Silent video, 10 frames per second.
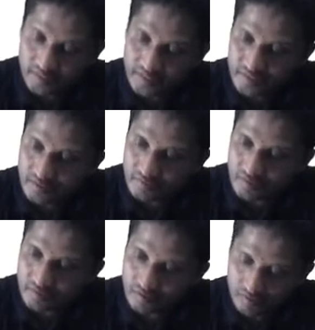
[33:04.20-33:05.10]
is equal to
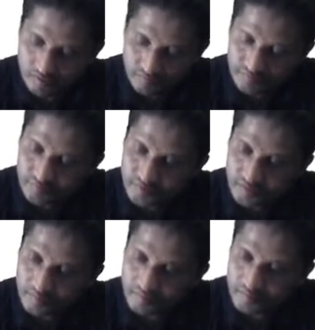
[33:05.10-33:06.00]
log of,
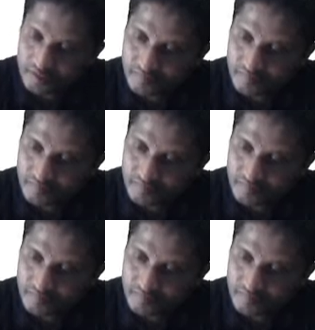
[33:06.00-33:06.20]
I'm just